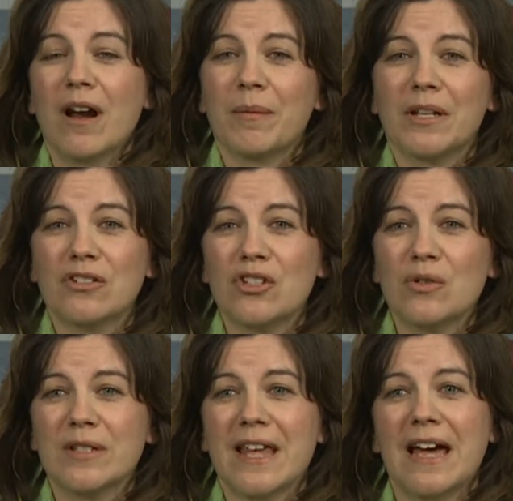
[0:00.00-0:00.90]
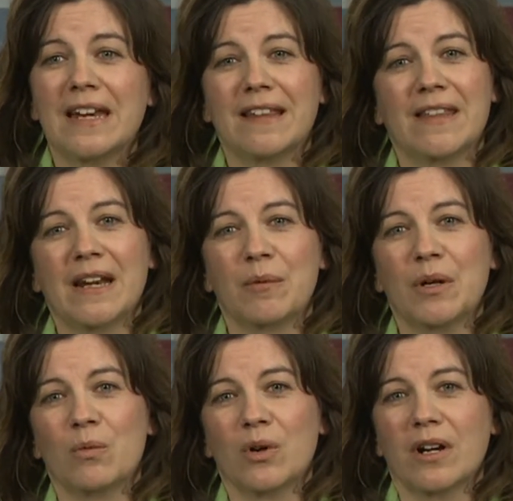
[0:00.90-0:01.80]
I'm going to choose that, and then I'm going
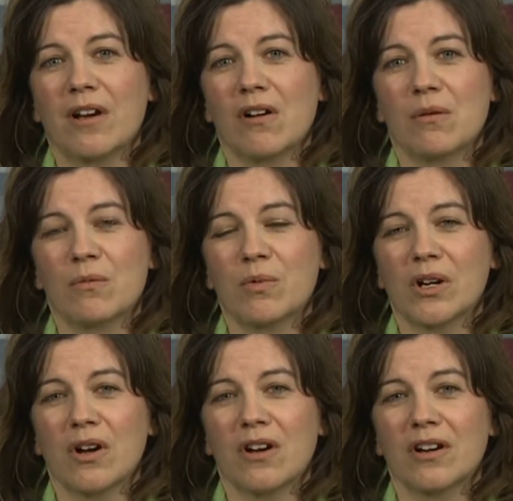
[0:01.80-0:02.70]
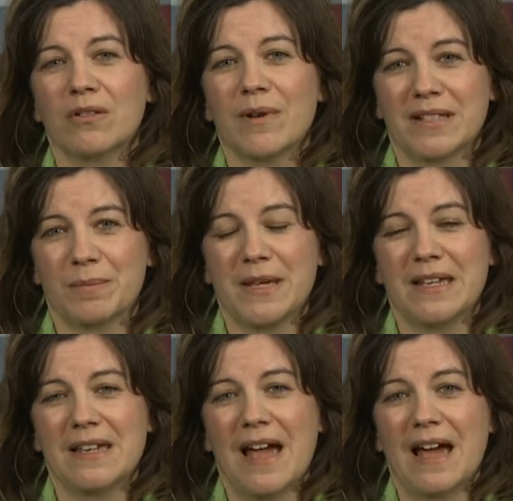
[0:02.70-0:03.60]
to work on a
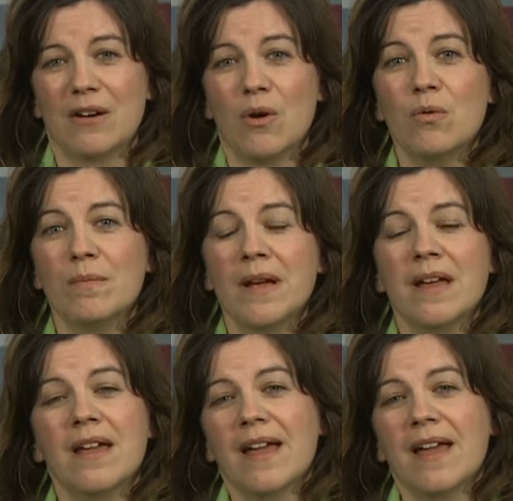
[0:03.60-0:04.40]
recipe at home